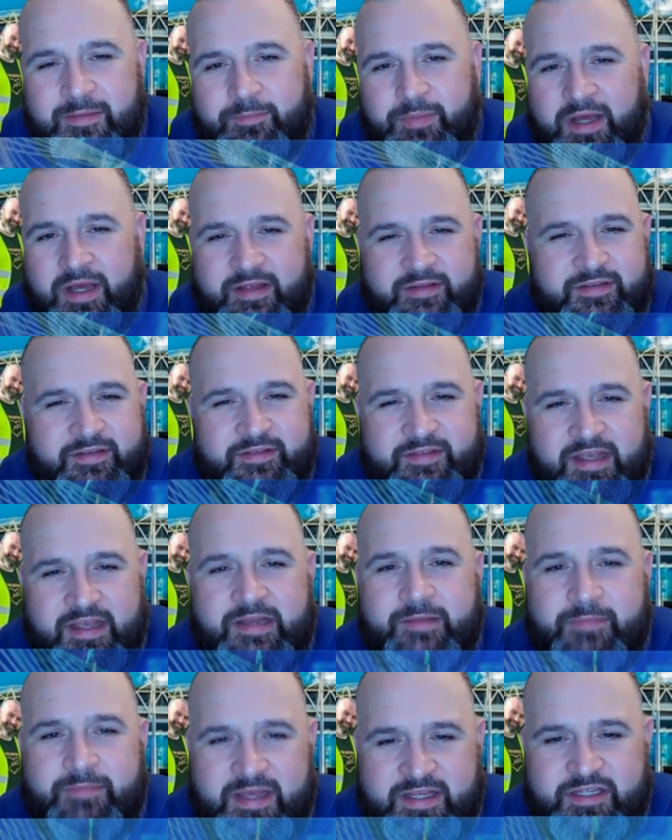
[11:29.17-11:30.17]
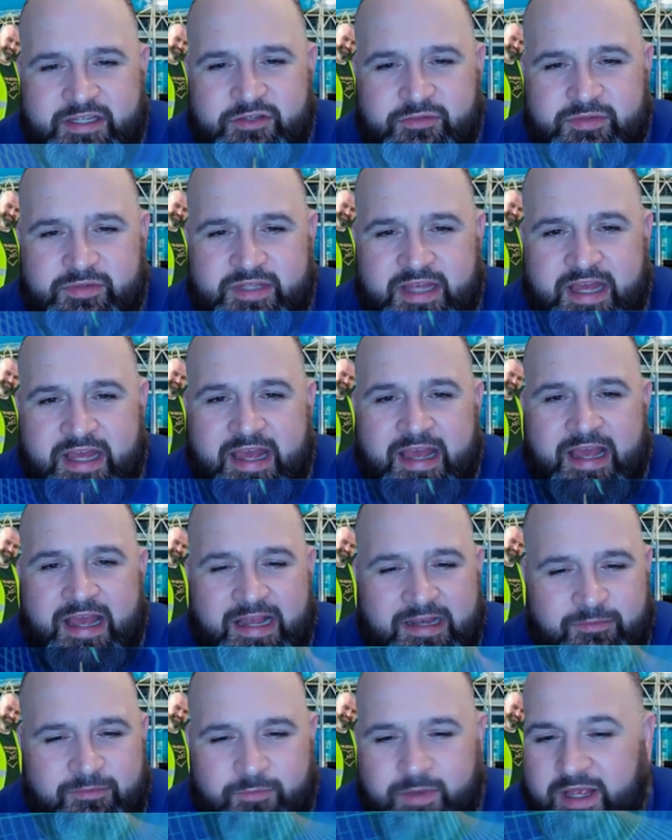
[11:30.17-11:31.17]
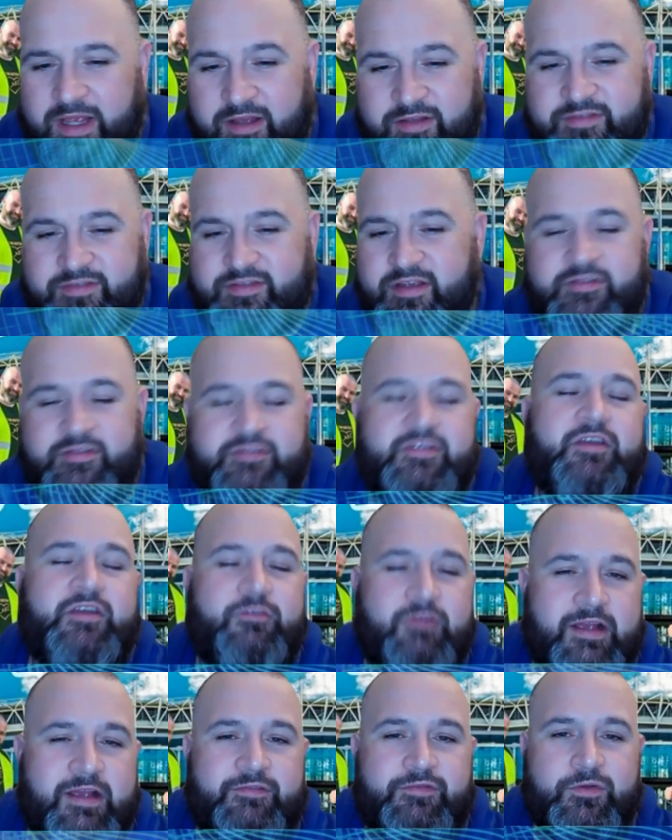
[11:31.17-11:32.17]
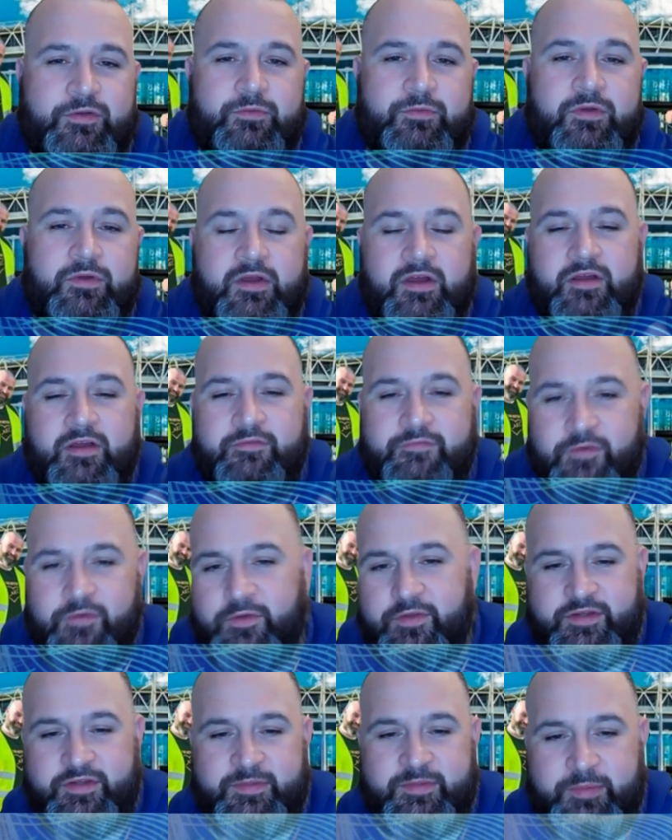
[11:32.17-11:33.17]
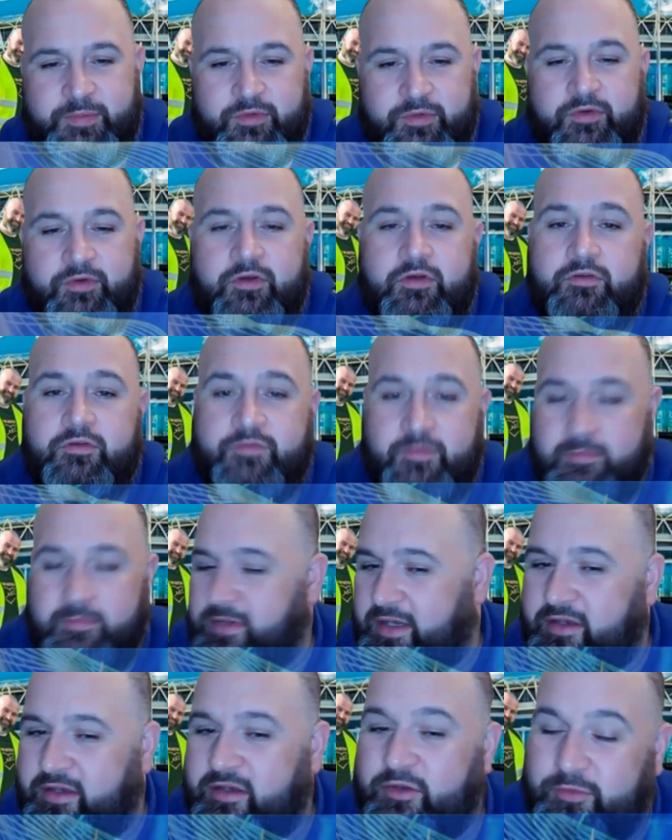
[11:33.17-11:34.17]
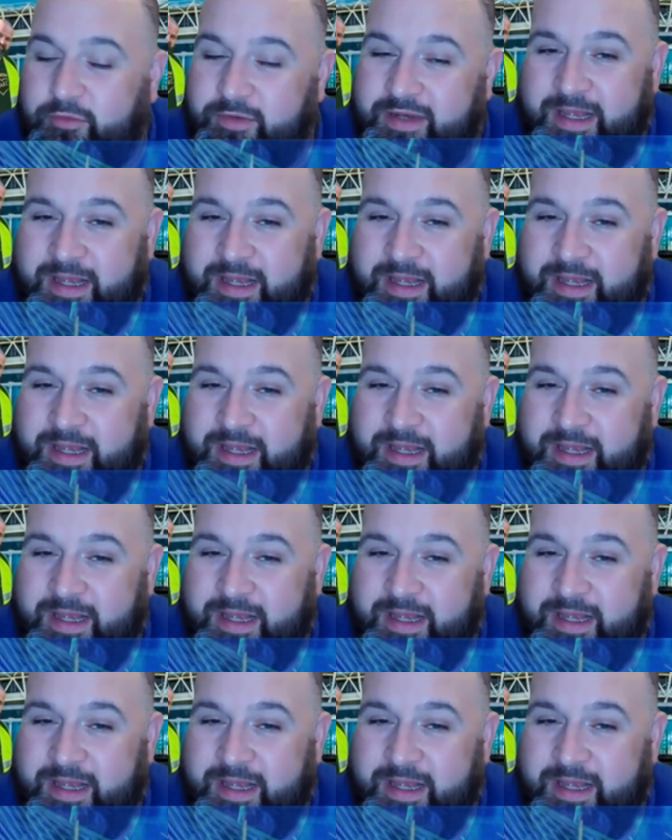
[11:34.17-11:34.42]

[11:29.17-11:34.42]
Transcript: but as I say, the message was there and we are so grateful for the support from London Luton